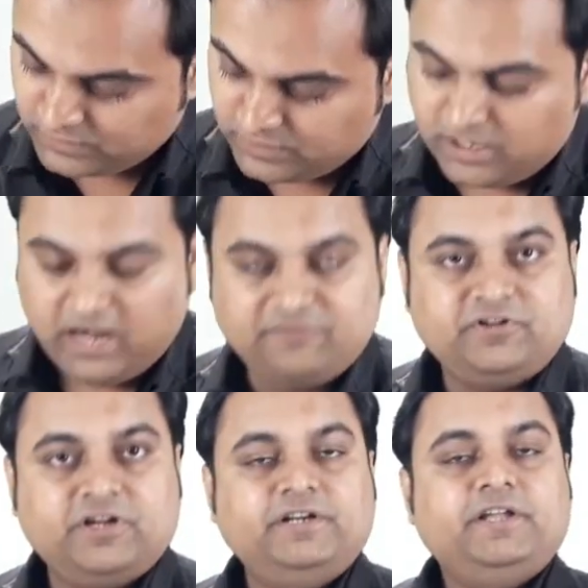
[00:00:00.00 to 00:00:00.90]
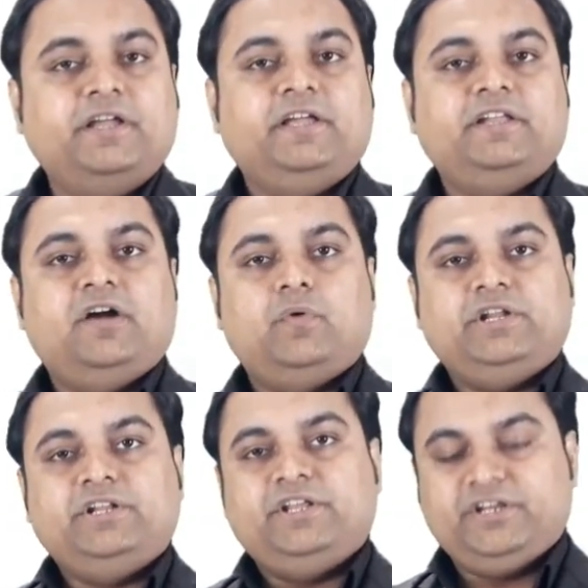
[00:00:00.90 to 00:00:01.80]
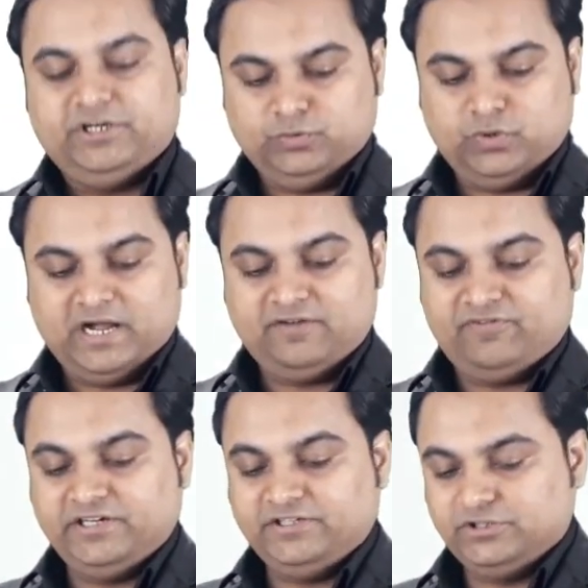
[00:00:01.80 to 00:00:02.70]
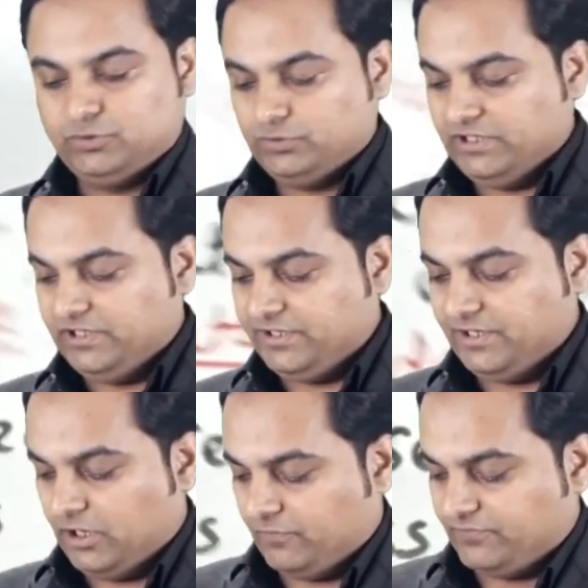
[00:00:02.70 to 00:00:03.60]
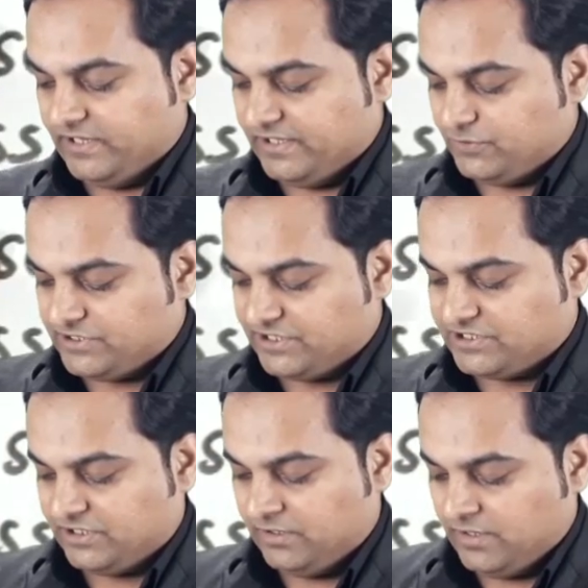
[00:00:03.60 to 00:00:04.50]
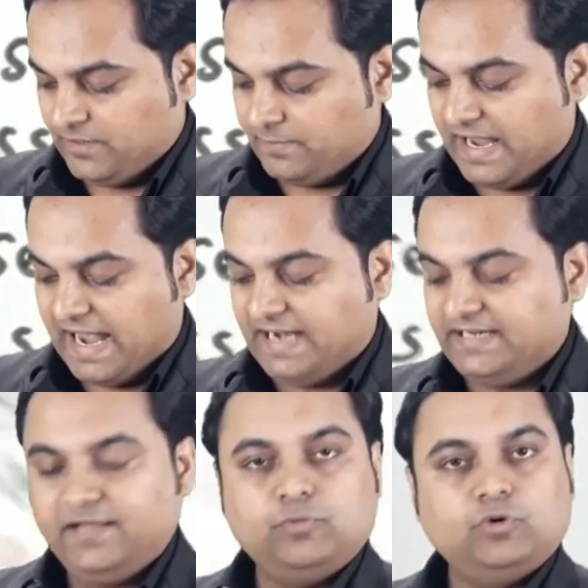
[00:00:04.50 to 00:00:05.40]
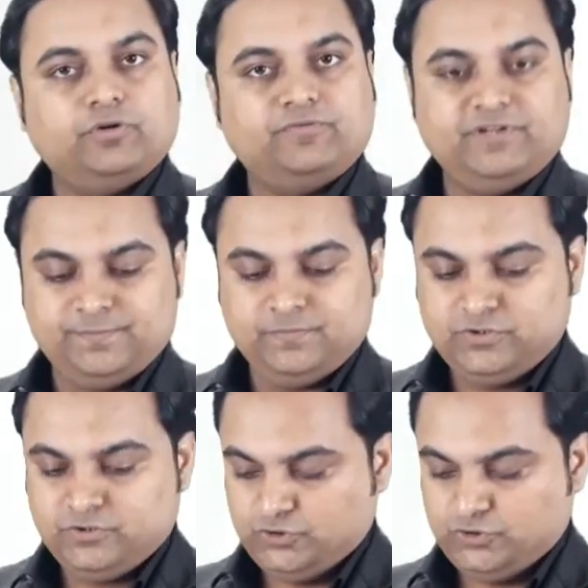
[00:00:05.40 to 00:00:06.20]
After getting area 1 and area 2, I'll find the total area of the arrow section by adding both of them.